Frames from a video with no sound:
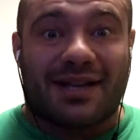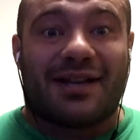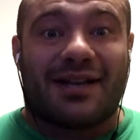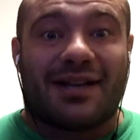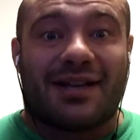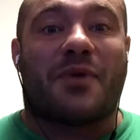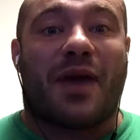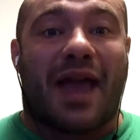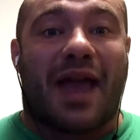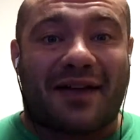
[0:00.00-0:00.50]
You
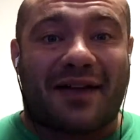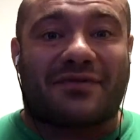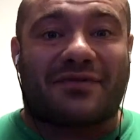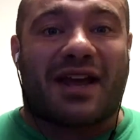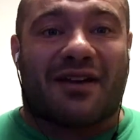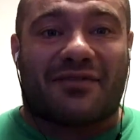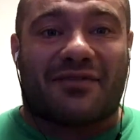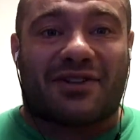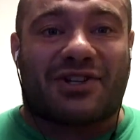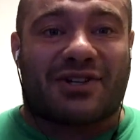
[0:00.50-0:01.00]
have to
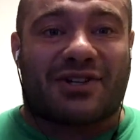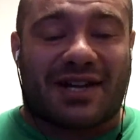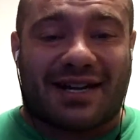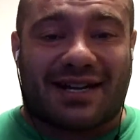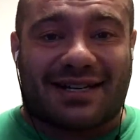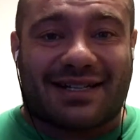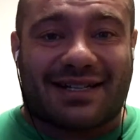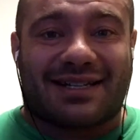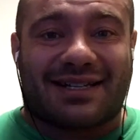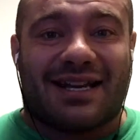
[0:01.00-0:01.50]
have the
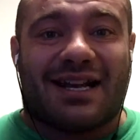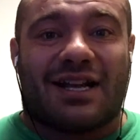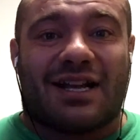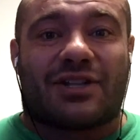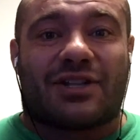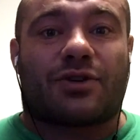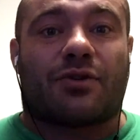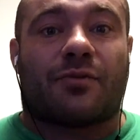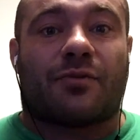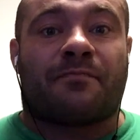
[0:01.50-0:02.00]
genetics.
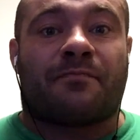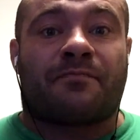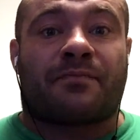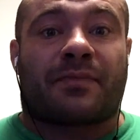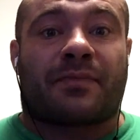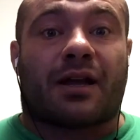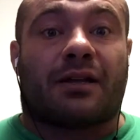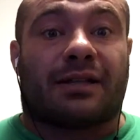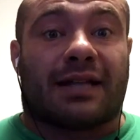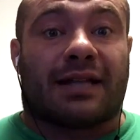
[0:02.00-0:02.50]
So
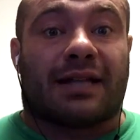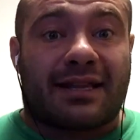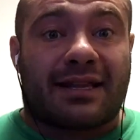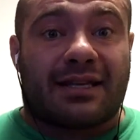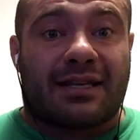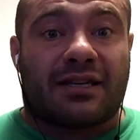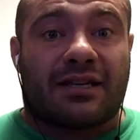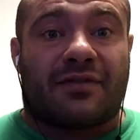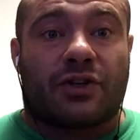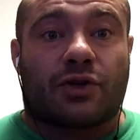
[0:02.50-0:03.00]
a lot of the
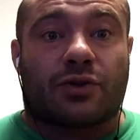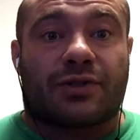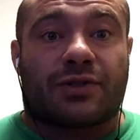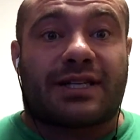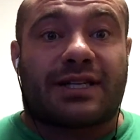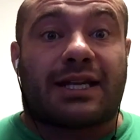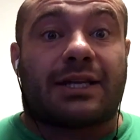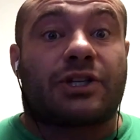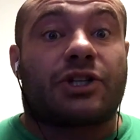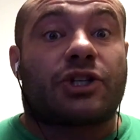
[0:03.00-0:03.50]
individuals that
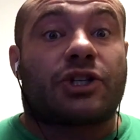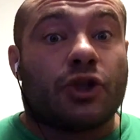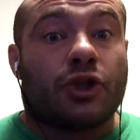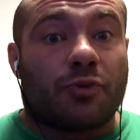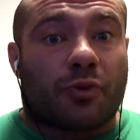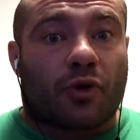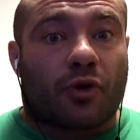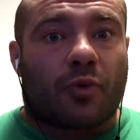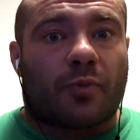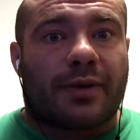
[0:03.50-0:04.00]
get
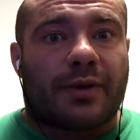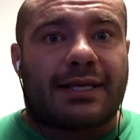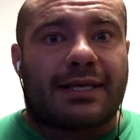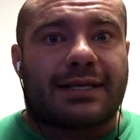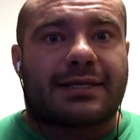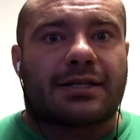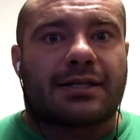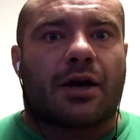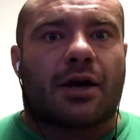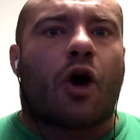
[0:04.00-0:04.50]
super
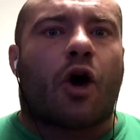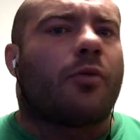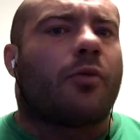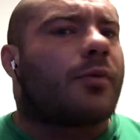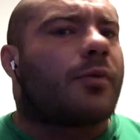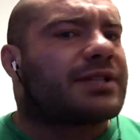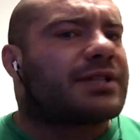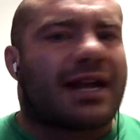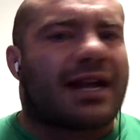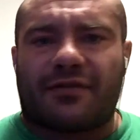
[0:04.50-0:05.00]
obese,
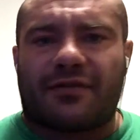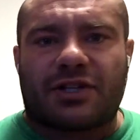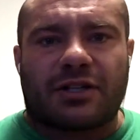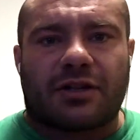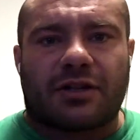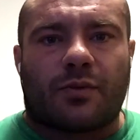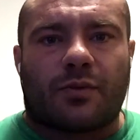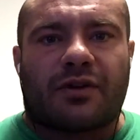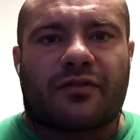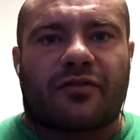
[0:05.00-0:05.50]
almost every single
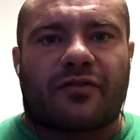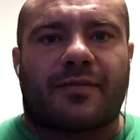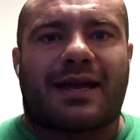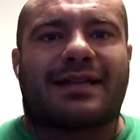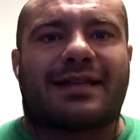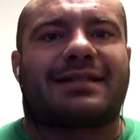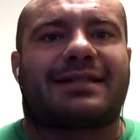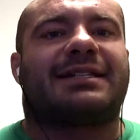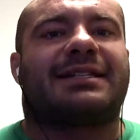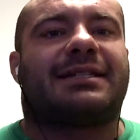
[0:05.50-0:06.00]
one of them
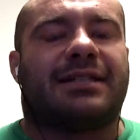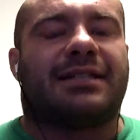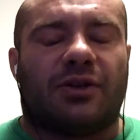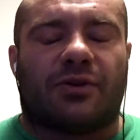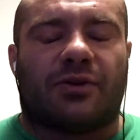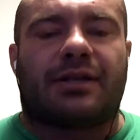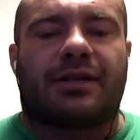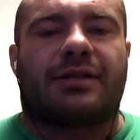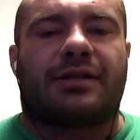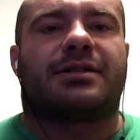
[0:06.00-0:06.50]
has
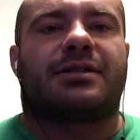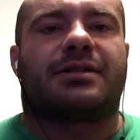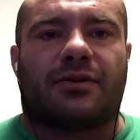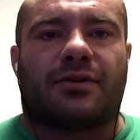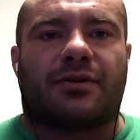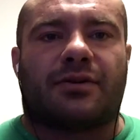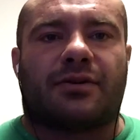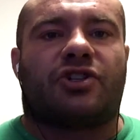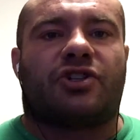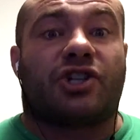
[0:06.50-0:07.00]
serious
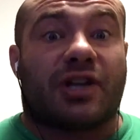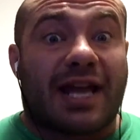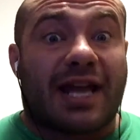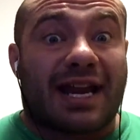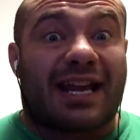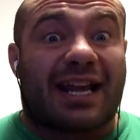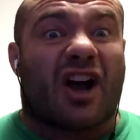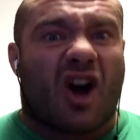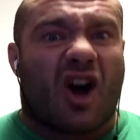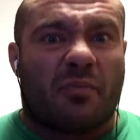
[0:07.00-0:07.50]

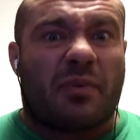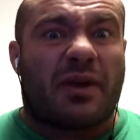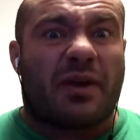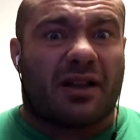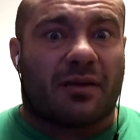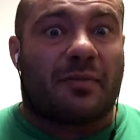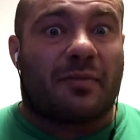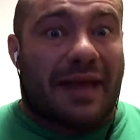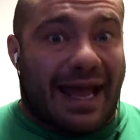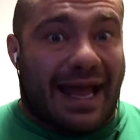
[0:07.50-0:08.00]
genetic uphill
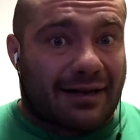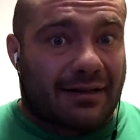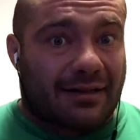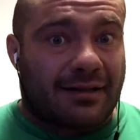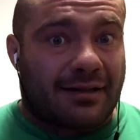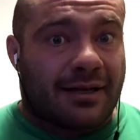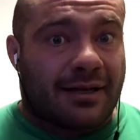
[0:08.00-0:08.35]
battle.